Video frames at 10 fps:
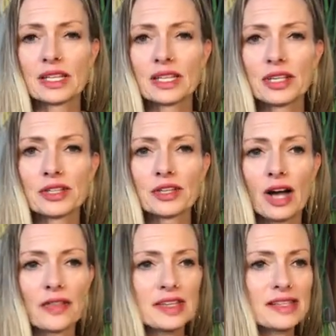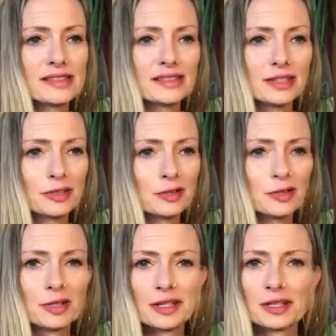You know, you got these
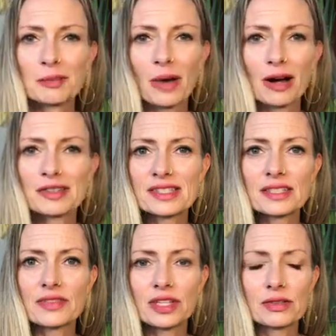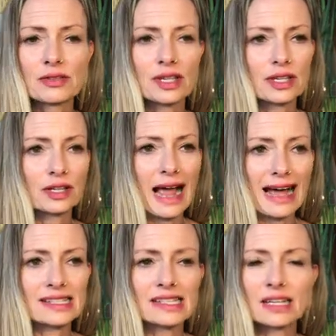little parts of you that are
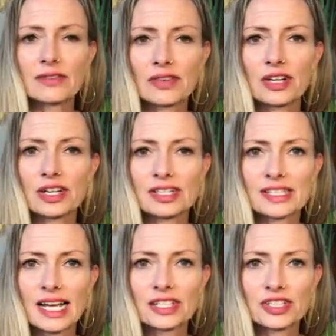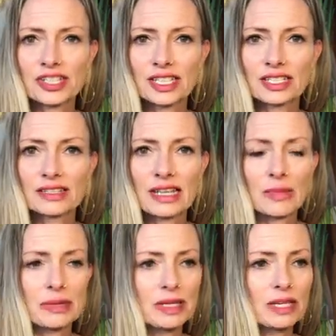asking for your attention. They
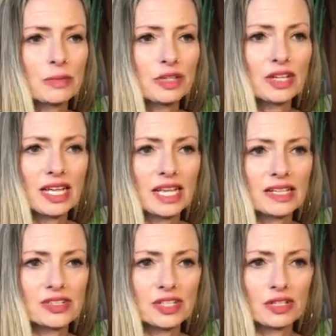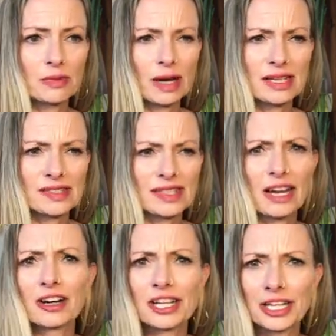might be communicating to you by
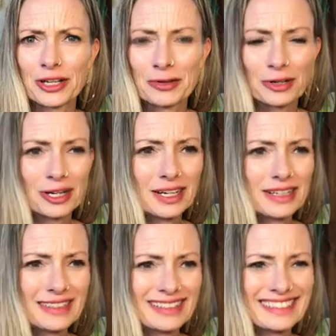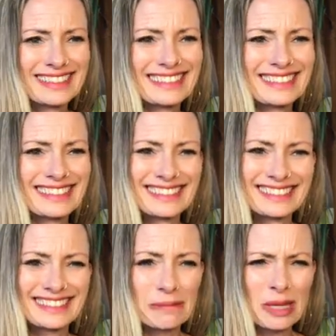scaring you or
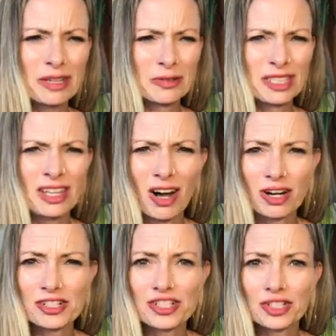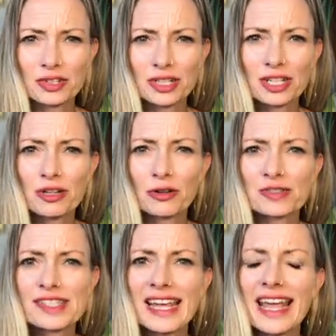being really harsh and
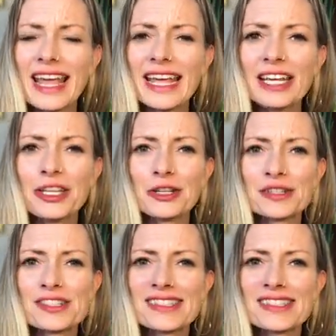critical. Take your